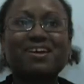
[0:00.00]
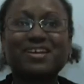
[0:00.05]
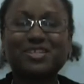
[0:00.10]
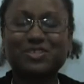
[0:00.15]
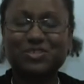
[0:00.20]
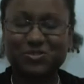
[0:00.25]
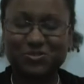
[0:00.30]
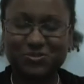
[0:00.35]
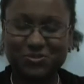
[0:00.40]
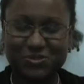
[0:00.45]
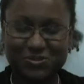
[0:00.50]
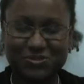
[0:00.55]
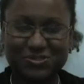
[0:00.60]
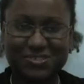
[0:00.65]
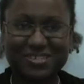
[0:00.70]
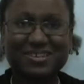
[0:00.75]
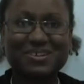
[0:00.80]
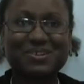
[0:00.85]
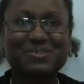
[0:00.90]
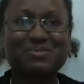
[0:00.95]
I do
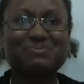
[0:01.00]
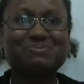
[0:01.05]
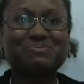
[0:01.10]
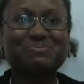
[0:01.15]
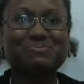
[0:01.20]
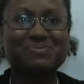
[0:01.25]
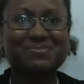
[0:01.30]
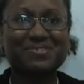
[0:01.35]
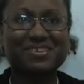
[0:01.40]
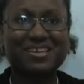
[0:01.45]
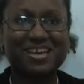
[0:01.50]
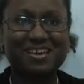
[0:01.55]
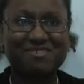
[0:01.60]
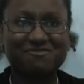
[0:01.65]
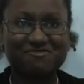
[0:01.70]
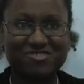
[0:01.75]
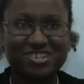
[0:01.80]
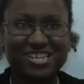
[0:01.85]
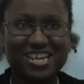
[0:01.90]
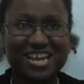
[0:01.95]
use a comb
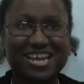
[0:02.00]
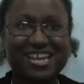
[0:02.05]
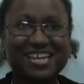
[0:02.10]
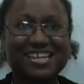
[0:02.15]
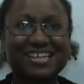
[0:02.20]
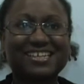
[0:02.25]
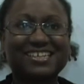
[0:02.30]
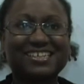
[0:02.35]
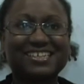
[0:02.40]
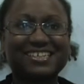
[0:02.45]
every day.